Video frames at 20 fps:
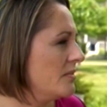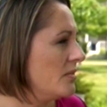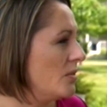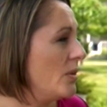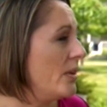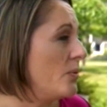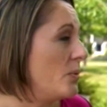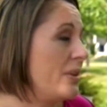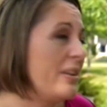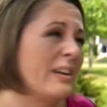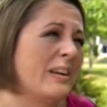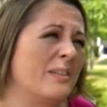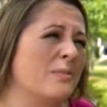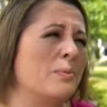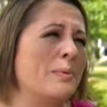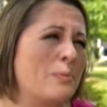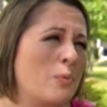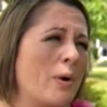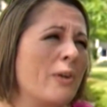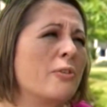well, one thing I've
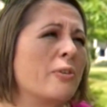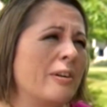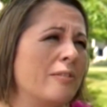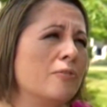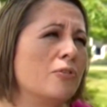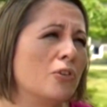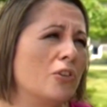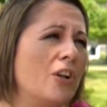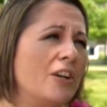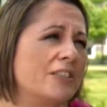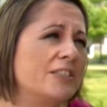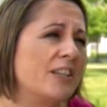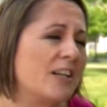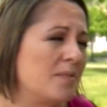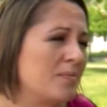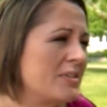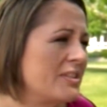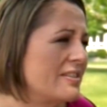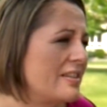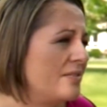been wondering for a long time,
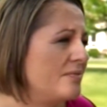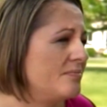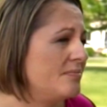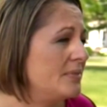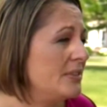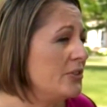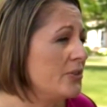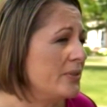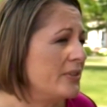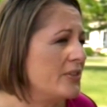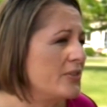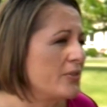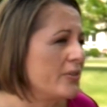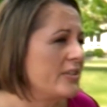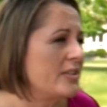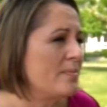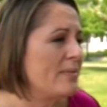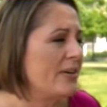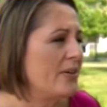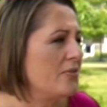because I've been doing
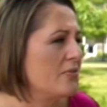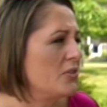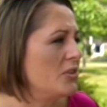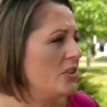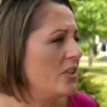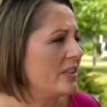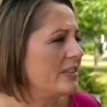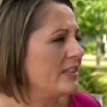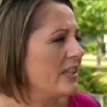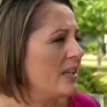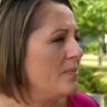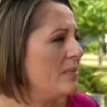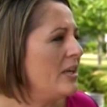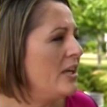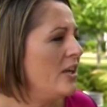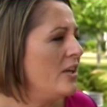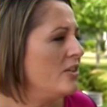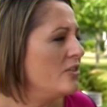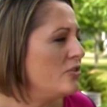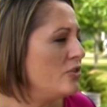stories about you for a long time,
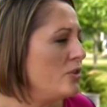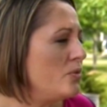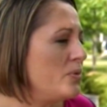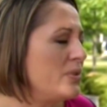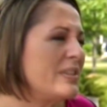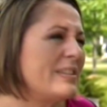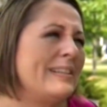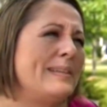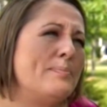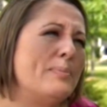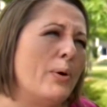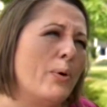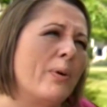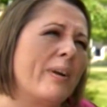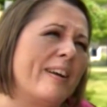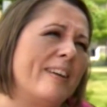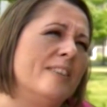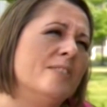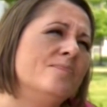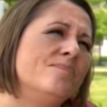do you sleep okay?